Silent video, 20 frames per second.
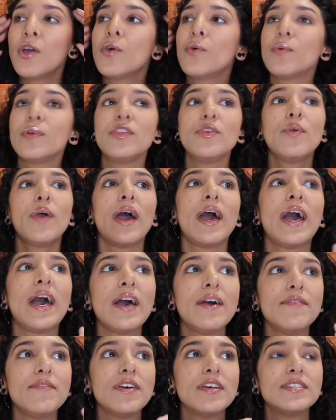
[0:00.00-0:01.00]
when you
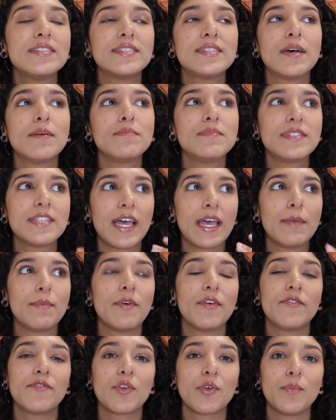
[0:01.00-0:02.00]
have some type
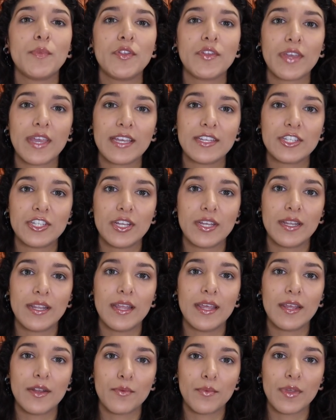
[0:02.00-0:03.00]
of communication
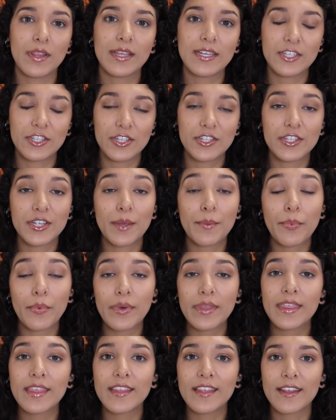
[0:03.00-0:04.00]
and relationship
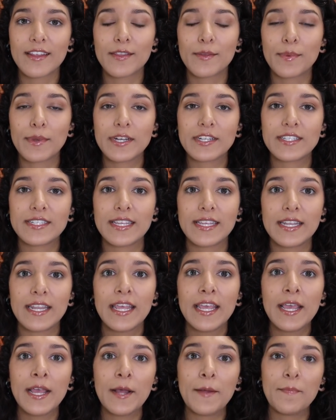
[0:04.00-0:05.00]
with another person
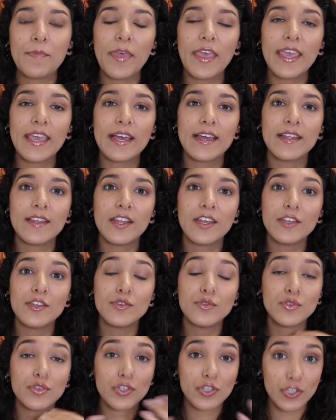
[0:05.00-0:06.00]
and
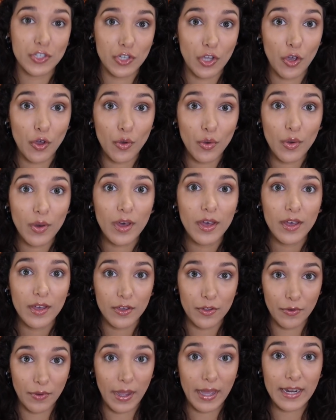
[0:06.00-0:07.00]
you show
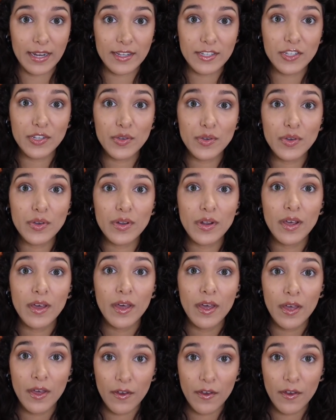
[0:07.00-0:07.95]
gratitude